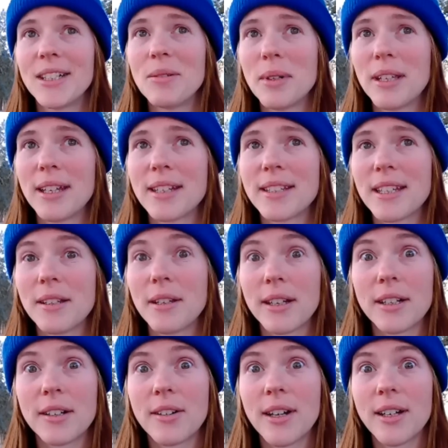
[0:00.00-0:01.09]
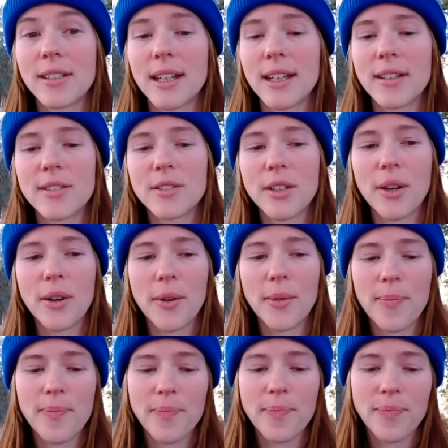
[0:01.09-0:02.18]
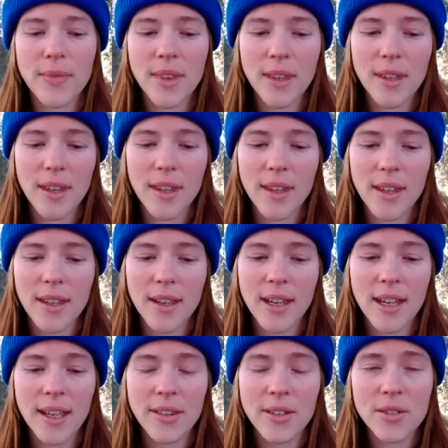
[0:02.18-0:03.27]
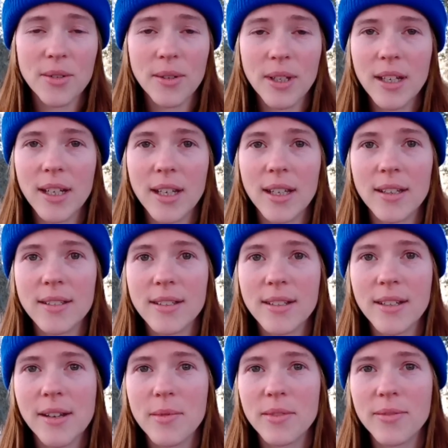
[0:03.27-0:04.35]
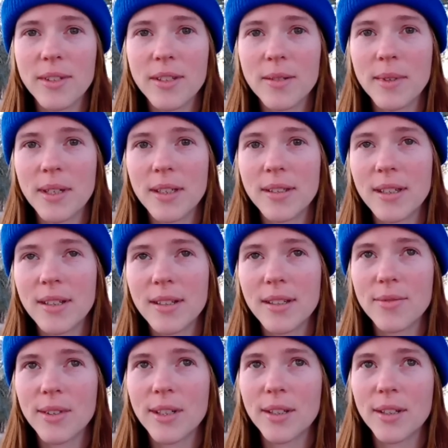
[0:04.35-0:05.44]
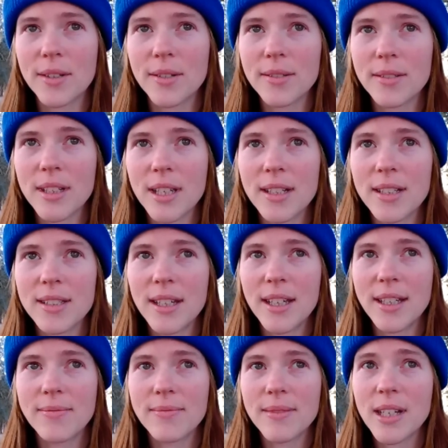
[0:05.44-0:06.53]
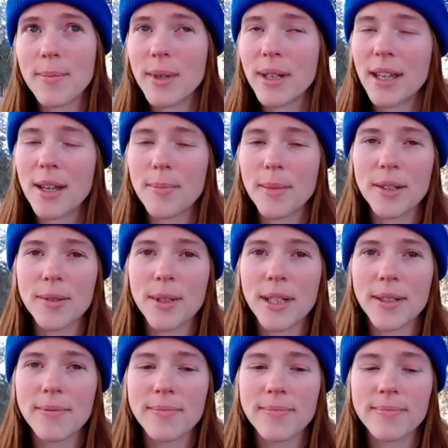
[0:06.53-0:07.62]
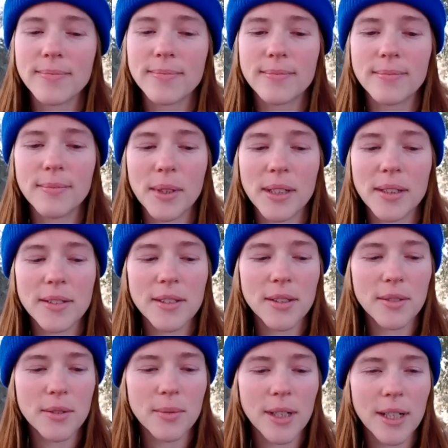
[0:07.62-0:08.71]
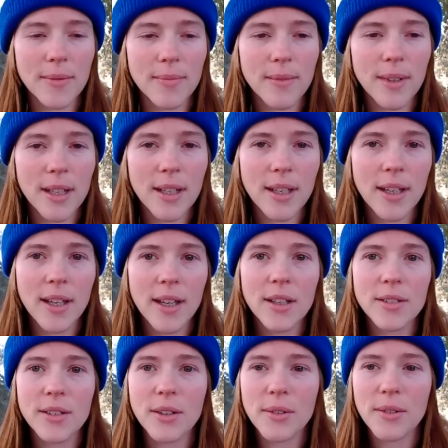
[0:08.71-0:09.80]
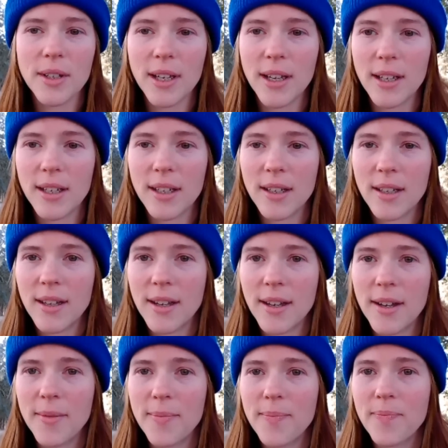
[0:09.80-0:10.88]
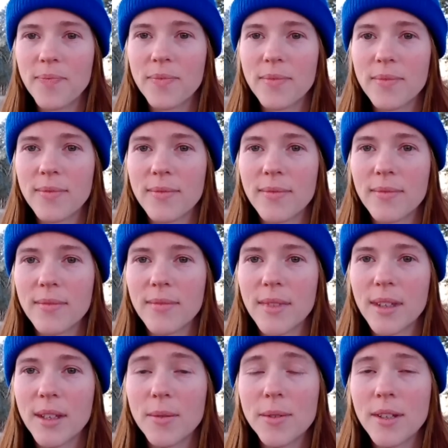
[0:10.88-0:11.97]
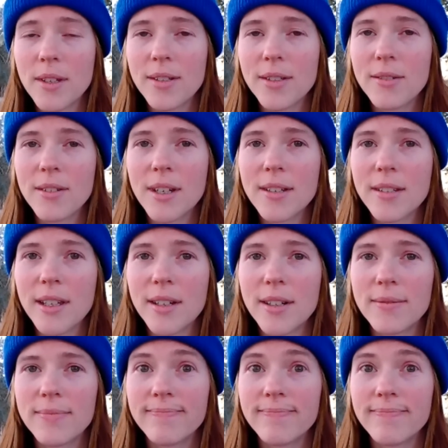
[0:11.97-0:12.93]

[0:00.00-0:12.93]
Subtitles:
But like I said, I'm not going to cry today. So, and there's no kitty to come and visit me at the end of this video. It's kind of sad. It's not my cat, by the way, but still, sweetie. So, okay. I will talk to you guys later.